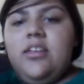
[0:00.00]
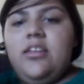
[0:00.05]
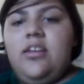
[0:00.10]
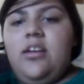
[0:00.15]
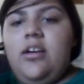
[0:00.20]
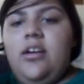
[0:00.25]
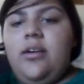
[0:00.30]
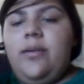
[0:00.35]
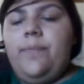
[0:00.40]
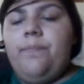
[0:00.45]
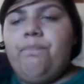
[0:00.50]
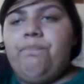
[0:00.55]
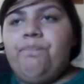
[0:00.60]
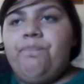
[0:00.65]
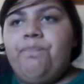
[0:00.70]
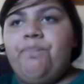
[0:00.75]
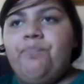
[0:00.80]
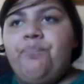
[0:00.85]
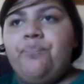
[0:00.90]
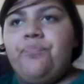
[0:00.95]

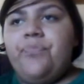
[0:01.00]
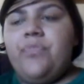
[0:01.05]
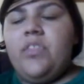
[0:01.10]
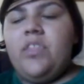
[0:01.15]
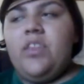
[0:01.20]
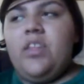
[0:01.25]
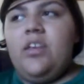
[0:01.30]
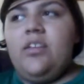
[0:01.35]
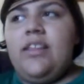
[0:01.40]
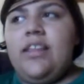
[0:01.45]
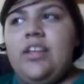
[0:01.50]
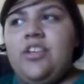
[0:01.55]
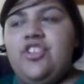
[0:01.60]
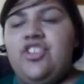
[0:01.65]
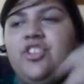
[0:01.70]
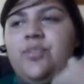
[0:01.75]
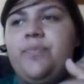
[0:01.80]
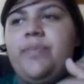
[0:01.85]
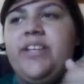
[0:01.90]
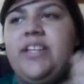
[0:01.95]
like
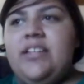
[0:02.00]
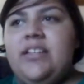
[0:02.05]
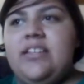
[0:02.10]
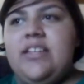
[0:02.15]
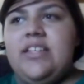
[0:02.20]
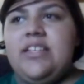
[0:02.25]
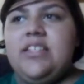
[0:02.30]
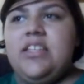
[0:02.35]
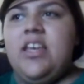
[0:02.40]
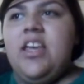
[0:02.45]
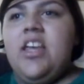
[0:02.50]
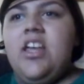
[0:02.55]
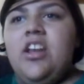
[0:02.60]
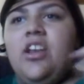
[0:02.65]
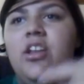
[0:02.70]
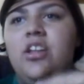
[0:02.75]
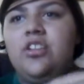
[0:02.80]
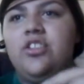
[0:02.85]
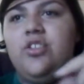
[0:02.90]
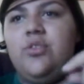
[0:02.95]
just a big disc,
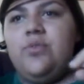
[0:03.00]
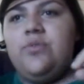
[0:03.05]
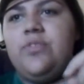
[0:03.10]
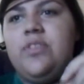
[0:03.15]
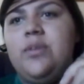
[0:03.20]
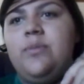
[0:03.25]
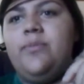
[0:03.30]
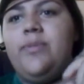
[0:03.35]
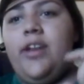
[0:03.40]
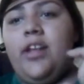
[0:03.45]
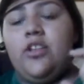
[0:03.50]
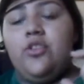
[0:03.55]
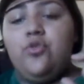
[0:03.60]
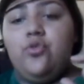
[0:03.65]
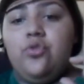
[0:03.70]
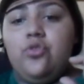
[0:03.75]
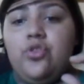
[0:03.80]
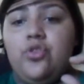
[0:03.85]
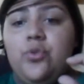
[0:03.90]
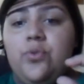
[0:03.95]
not too thin but not
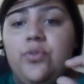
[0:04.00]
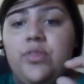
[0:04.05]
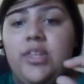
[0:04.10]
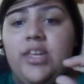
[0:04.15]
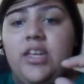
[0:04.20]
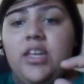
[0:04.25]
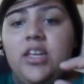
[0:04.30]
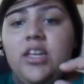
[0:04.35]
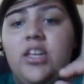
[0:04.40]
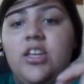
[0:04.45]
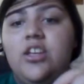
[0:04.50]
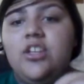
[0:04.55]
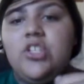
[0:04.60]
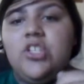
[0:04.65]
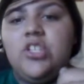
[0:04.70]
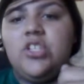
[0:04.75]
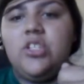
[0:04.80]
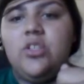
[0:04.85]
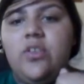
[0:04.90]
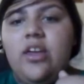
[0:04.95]
too thick,
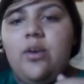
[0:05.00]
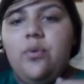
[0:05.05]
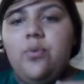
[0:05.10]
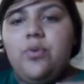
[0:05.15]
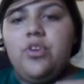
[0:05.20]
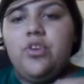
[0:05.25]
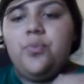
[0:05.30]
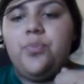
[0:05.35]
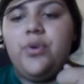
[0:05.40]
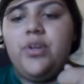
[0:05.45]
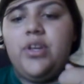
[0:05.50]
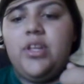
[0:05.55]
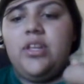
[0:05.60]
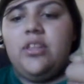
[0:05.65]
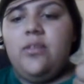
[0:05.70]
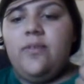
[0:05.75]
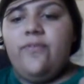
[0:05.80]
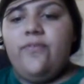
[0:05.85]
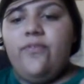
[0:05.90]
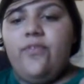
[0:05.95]
just so that when you put it
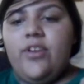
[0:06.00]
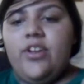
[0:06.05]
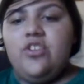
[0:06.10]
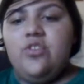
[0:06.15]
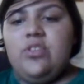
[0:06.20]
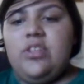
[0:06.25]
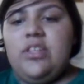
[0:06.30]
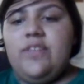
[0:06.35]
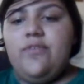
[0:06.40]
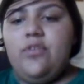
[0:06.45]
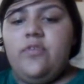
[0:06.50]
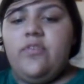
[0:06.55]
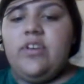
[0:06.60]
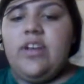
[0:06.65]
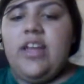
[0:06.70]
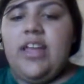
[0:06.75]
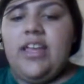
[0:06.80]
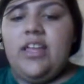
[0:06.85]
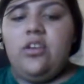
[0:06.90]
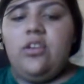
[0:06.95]
in the fridge or leave it
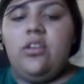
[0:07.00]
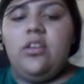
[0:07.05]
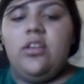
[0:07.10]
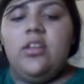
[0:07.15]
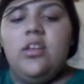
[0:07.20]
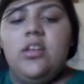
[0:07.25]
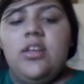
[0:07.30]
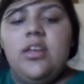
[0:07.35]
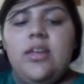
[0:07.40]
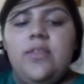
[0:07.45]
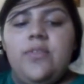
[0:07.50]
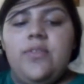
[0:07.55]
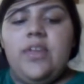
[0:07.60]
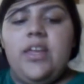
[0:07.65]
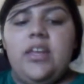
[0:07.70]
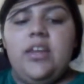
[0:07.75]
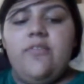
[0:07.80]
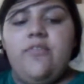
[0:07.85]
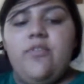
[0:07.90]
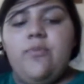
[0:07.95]
overnight, it'll
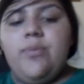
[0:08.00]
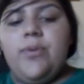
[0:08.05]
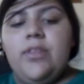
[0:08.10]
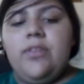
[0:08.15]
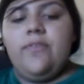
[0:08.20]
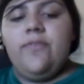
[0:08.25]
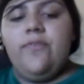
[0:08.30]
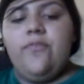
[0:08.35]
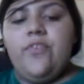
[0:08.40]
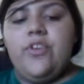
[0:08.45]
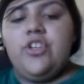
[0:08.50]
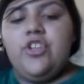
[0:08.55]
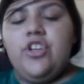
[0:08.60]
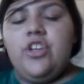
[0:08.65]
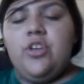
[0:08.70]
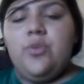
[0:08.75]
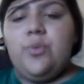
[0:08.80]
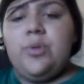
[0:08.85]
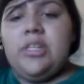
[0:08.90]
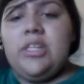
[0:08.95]
thicken. If you put it in the fridge, you're
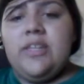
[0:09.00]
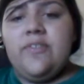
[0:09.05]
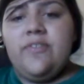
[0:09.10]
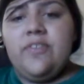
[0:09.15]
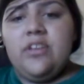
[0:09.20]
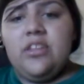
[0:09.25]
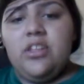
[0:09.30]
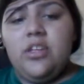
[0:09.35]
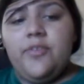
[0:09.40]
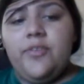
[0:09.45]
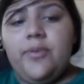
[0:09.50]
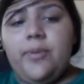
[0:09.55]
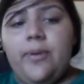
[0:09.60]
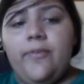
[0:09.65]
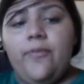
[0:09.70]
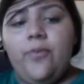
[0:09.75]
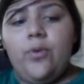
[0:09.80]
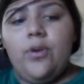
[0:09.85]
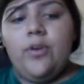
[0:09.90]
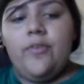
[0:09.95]
gonna want to leave it in there for
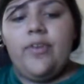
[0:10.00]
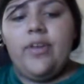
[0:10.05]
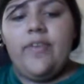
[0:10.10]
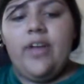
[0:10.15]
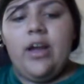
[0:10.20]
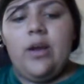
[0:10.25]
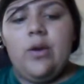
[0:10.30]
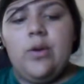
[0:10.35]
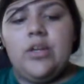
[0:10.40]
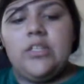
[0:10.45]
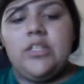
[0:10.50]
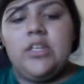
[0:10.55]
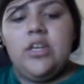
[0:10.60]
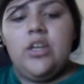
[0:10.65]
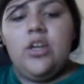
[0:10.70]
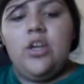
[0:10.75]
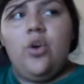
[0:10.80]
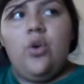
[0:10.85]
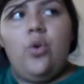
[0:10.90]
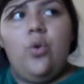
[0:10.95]
about 4 to 5 hours,
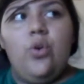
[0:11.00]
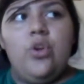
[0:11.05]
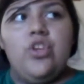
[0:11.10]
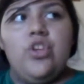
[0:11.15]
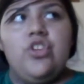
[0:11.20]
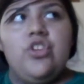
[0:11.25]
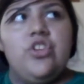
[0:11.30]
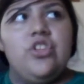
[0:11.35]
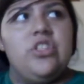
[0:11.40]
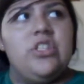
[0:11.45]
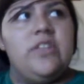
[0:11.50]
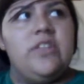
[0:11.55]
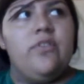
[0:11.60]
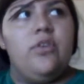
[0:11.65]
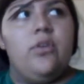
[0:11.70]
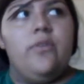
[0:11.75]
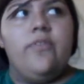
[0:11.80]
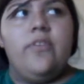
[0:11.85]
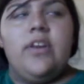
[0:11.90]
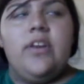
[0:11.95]
or you can just leave it
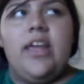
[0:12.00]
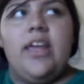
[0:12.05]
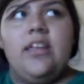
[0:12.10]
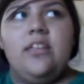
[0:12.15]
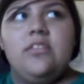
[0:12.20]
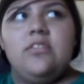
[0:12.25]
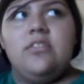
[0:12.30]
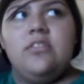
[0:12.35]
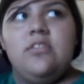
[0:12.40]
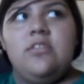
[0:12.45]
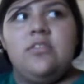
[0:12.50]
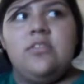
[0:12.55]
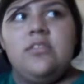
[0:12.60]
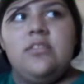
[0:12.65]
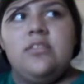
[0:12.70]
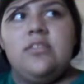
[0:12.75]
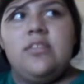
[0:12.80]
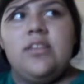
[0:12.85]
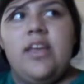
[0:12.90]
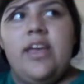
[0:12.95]
overnight to
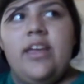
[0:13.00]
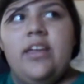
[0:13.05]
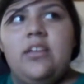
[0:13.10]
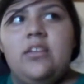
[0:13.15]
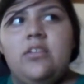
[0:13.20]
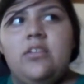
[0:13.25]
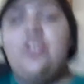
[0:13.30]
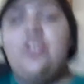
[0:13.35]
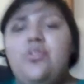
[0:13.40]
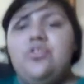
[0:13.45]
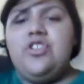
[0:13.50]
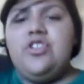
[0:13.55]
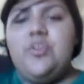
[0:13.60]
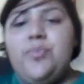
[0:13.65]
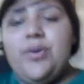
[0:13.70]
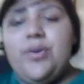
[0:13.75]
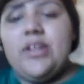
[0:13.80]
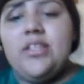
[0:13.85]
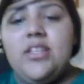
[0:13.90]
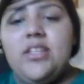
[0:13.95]
set. just
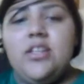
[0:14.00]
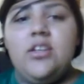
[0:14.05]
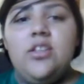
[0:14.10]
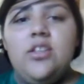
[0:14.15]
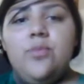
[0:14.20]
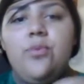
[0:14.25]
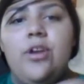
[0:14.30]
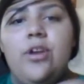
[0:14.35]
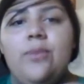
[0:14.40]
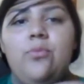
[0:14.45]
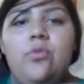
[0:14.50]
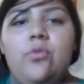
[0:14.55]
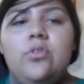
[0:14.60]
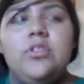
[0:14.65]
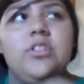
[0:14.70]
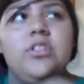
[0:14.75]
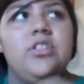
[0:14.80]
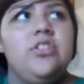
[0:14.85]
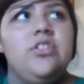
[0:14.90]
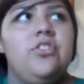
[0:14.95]
press it into the brain mold
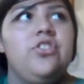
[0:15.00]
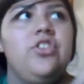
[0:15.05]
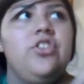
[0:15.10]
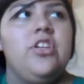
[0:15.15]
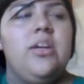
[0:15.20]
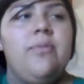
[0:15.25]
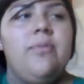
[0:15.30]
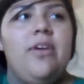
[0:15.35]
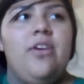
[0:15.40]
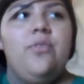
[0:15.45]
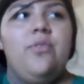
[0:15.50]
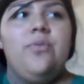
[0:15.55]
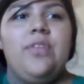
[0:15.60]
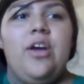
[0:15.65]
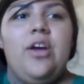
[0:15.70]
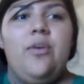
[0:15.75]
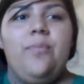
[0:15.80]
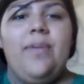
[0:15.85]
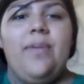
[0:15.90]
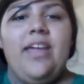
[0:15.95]
and it should come out
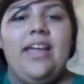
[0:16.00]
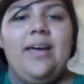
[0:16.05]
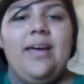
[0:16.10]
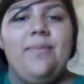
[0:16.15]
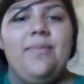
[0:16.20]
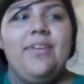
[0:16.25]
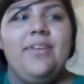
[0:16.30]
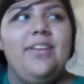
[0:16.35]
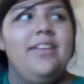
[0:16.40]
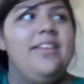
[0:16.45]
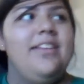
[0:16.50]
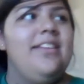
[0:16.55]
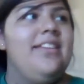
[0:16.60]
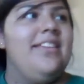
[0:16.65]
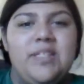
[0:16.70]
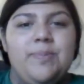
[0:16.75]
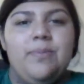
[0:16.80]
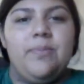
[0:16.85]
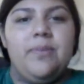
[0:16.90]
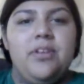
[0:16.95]
without Pam.
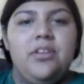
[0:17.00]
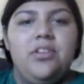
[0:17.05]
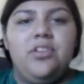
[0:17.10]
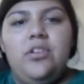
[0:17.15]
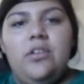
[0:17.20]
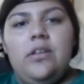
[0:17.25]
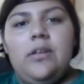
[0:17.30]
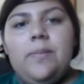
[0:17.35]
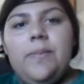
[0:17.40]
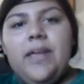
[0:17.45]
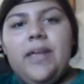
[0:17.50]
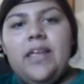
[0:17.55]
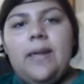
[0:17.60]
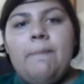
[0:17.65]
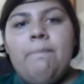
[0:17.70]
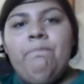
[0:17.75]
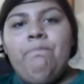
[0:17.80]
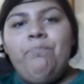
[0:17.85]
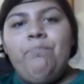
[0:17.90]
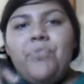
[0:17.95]
Ferment a little and make
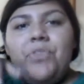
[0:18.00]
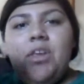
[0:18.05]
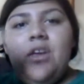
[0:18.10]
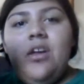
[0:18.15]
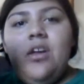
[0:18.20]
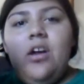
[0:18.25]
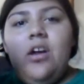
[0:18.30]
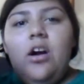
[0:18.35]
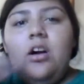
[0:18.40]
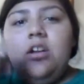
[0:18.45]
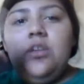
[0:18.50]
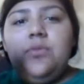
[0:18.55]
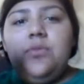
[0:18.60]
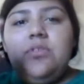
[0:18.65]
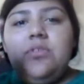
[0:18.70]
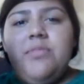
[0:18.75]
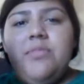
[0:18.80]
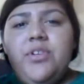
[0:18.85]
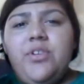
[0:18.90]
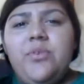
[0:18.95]
it hollow in
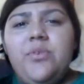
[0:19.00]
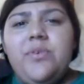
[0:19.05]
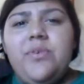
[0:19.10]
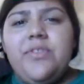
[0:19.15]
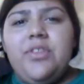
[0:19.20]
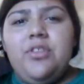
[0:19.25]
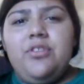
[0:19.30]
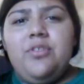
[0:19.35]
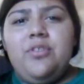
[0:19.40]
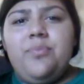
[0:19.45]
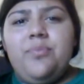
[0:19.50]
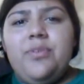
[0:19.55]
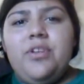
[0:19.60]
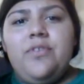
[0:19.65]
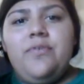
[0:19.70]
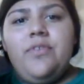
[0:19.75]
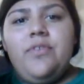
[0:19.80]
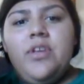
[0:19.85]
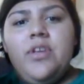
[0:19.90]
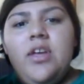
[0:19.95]
the middle with a little bit of
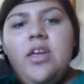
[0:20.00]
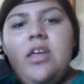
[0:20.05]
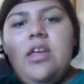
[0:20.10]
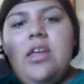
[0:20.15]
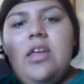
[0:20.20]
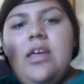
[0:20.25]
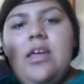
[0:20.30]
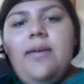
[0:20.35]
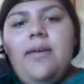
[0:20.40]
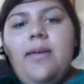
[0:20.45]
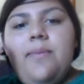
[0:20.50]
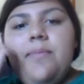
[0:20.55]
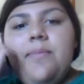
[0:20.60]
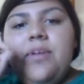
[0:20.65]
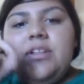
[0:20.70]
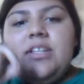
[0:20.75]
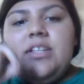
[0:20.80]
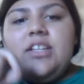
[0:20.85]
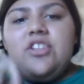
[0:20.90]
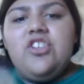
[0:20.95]

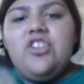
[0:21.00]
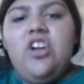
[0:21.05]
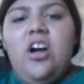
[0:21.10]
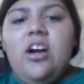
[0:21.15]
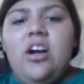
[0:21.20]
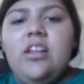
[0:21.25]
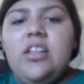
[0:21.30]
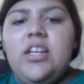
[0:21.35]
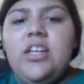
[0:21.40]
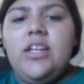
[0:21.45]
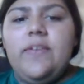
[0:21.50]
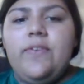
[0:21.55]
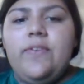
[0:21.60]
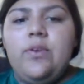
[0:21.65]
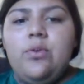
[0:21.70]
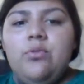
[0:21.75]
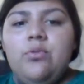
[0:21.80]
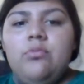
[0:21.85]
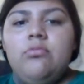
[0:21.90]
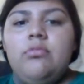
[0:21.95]
melting chocolate if
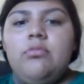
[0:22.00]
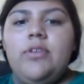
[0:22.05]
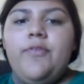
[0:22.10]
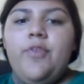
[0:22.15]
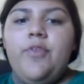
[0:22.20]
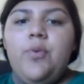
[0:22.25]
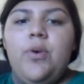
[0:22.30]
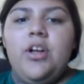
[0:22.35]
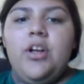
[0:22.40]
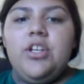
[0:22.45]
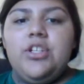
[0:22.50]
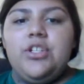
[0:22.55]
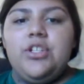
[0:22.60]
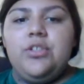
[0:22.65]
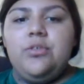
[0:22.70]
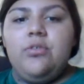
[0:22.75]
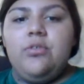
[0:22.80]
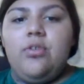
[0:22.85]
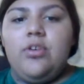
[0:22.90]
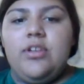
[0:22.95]
you want
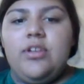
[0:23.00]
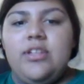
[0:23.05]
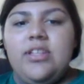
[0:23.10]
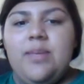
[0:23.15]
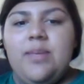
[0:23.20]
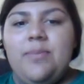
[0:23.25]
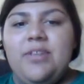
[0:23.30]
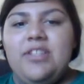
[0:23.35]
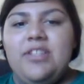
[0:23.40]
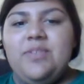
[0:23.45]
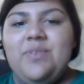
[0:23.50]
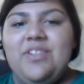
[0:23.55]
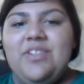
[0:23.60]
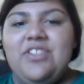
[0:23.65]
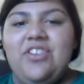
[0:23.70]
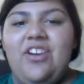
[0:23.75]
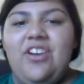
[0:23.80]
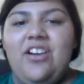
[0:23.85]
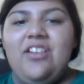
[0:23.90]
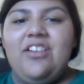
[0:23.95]
to, or semi-sweet
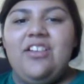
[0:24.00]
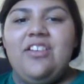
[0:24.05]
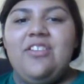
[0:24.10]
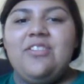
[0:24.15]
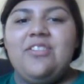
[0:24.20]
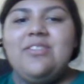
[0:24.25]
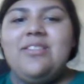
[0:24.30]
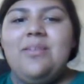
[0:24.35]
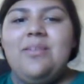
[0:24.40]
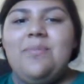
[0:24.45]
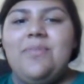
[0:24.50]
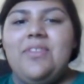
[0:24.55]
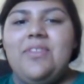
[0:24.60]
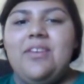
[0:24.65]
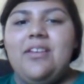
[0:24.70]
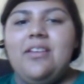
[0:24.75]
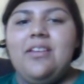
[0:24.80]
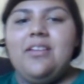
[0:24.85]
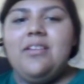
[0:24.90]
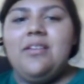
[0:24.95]
chocolate or
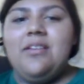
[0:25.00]
something.